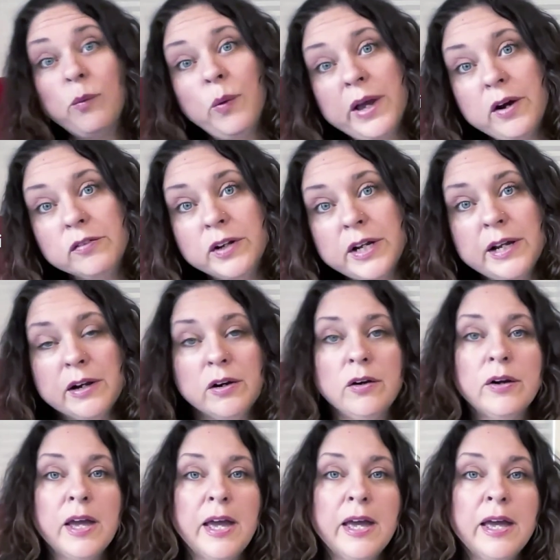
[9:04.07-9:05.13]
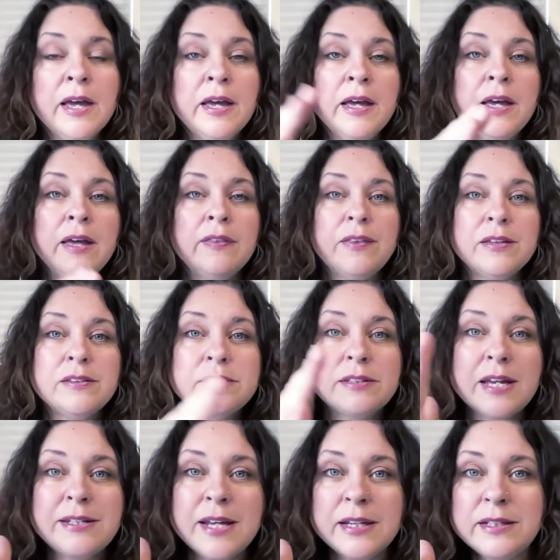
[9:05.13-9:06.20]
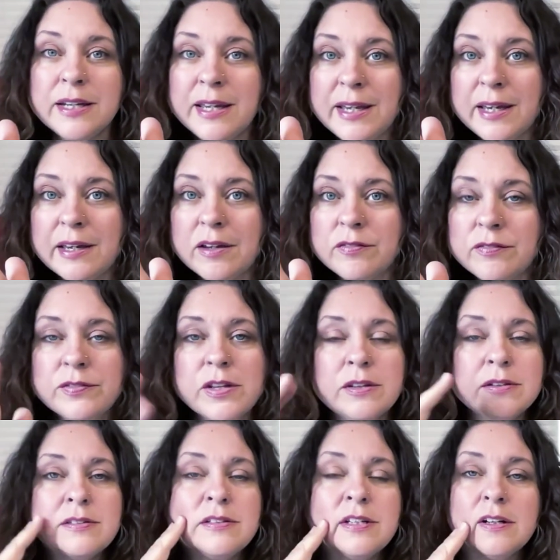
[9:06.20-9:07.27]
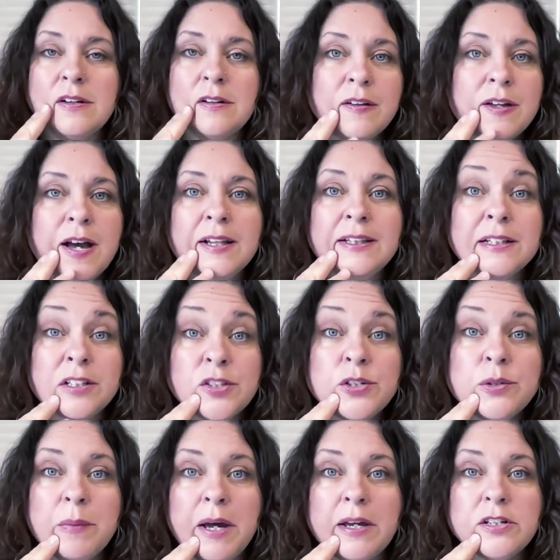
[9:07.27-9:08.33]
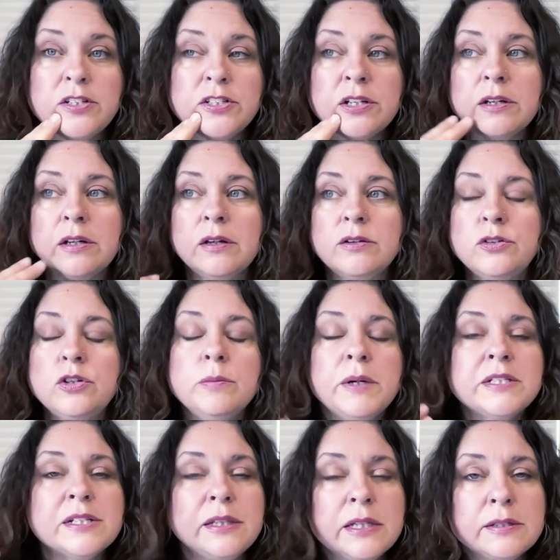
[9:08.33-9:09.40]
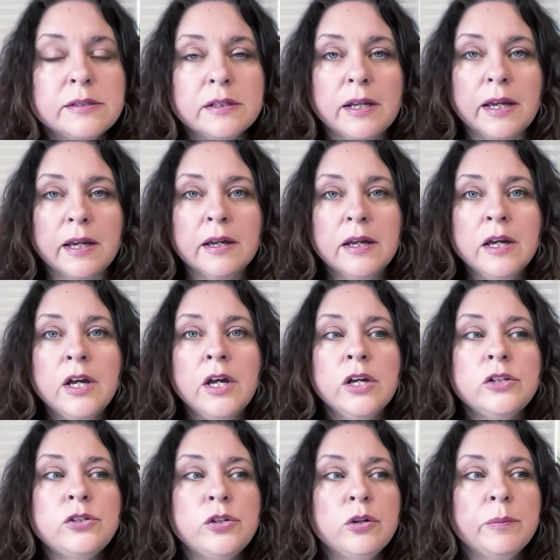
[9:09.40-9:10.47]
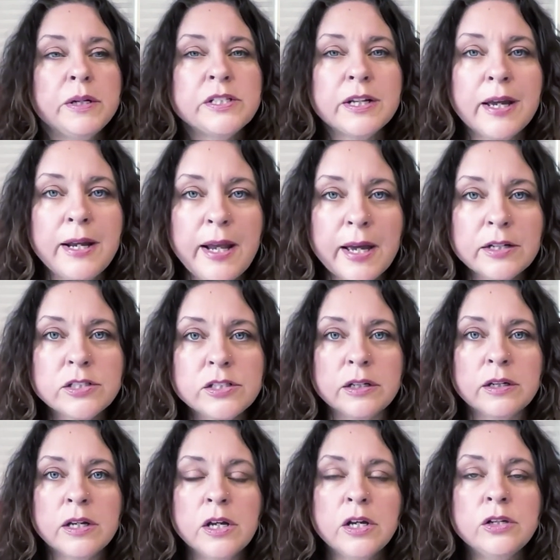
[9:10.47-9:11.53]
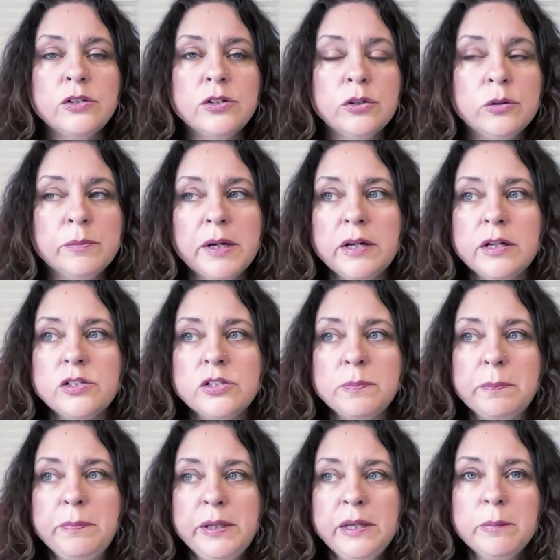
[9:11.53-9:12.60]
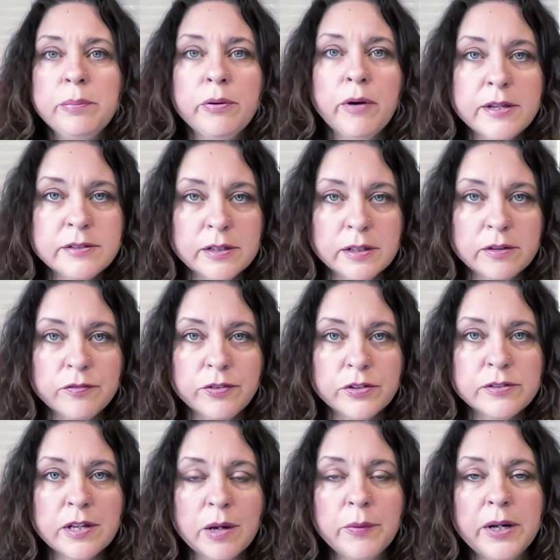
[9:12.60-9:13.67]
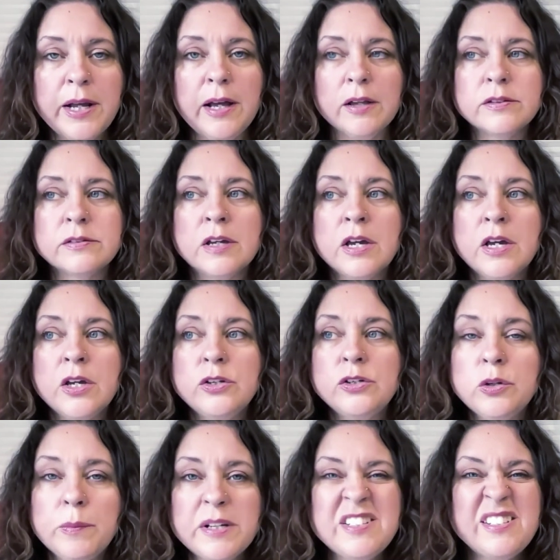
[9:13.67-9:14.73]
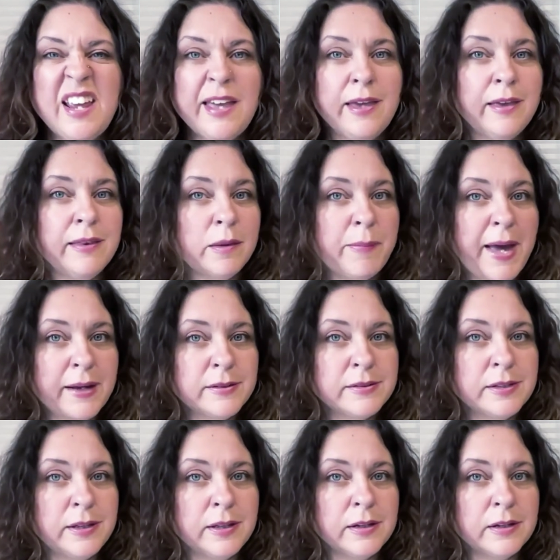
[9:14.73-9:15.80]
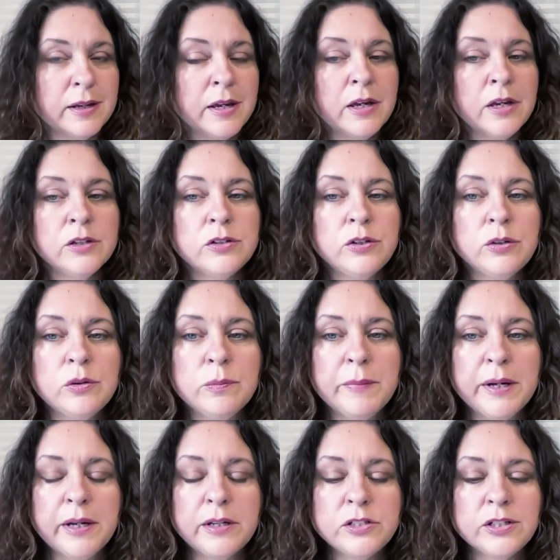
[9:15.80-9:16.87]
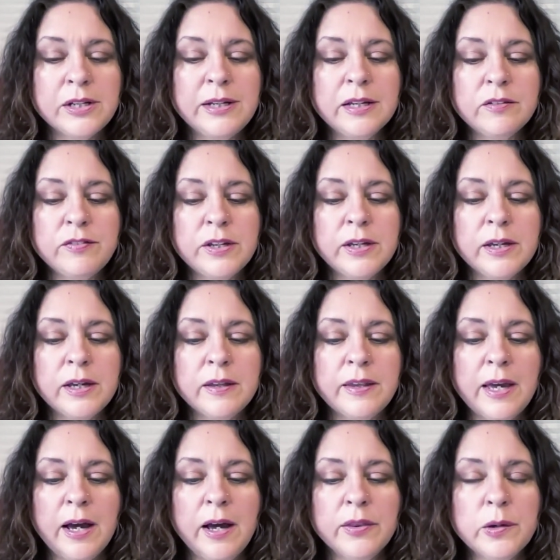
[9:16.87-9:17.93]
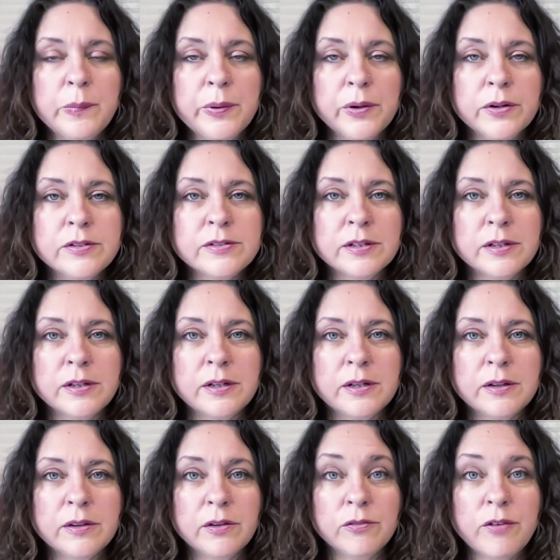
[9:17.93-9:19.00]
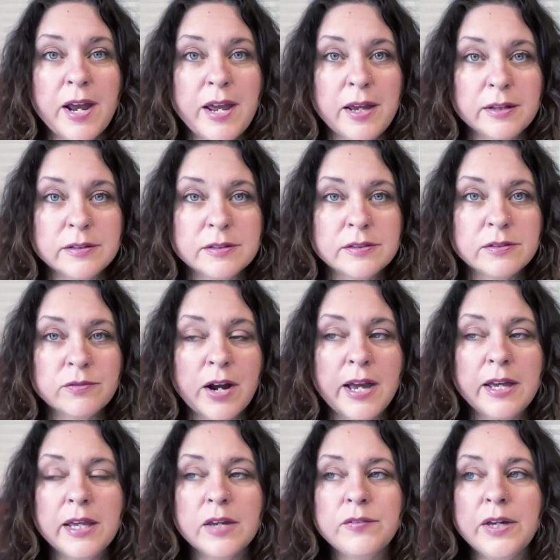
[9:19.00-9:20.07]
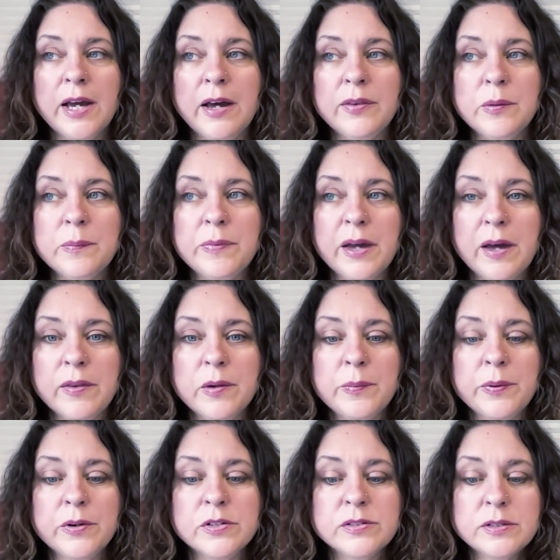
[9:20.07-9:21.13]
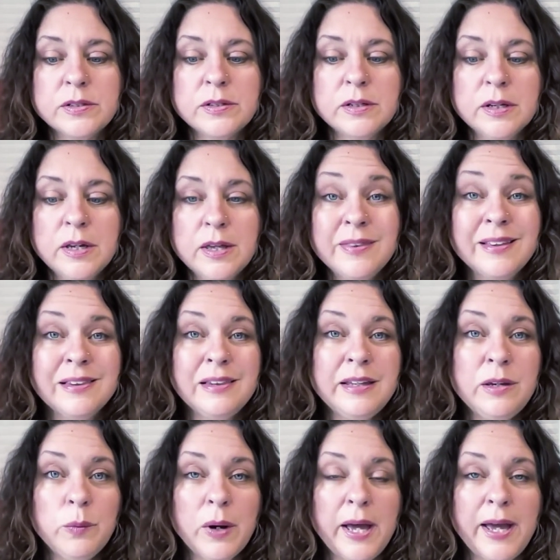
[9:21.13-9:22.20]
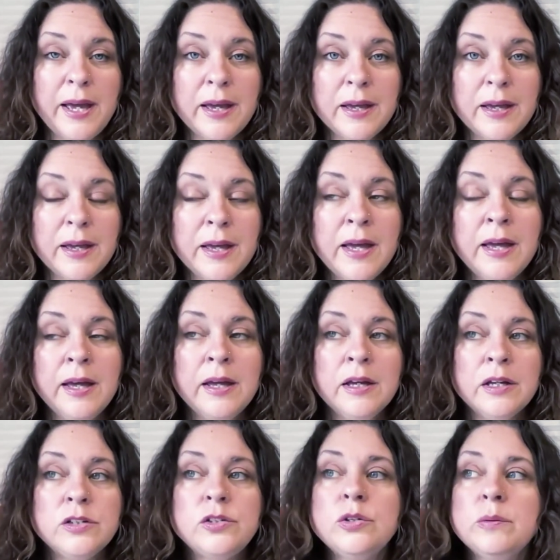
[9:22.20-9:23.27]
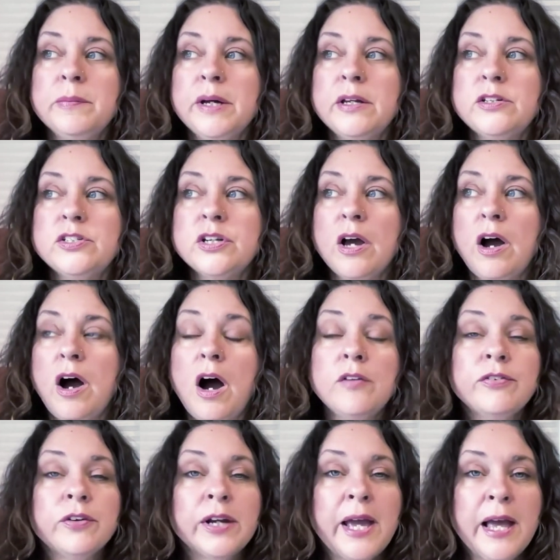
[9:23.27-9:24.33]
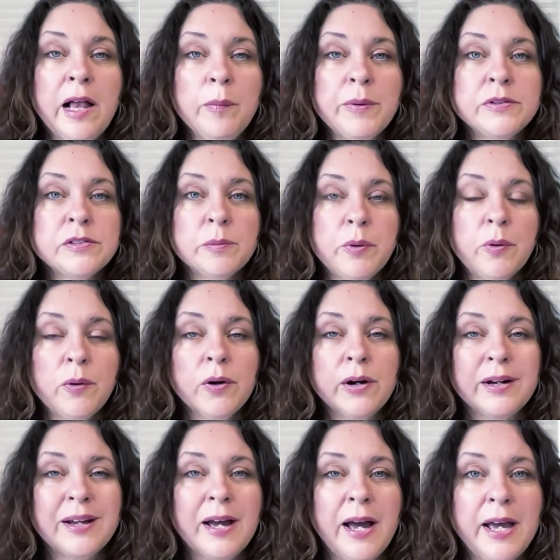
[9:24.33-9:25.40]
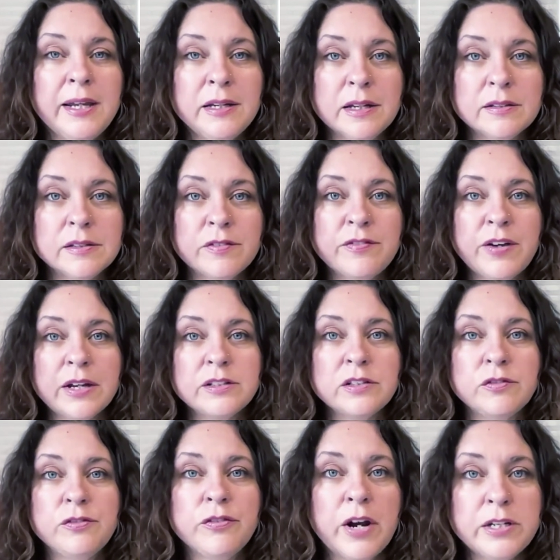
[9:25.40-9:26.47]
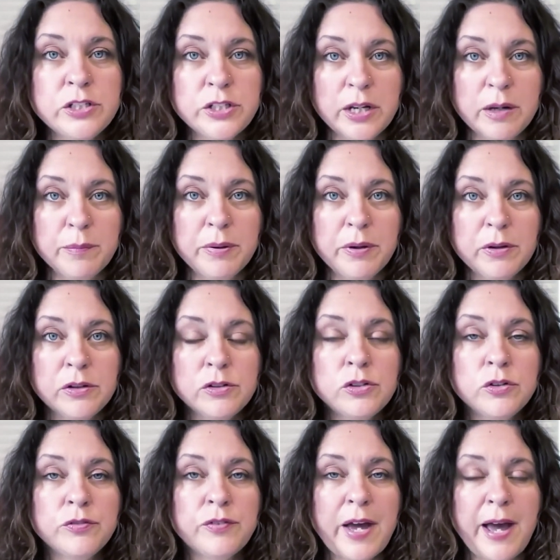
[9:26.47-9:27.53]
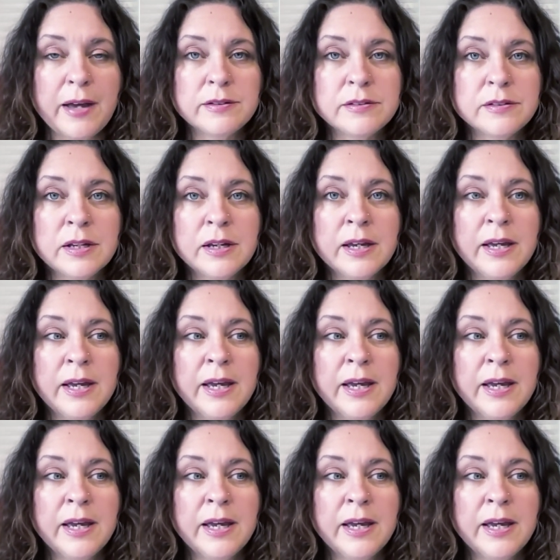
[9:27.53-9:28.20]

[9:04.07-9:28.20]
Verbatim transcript: like way over here, okay? They tend to give still a little too much listening, too much connection, too much being present for someone else, too much taking the back seat, too much giving the other person the reins, right? Giving the other person the leeway, too much offering help and support, kindness, affection, friendship, too fast.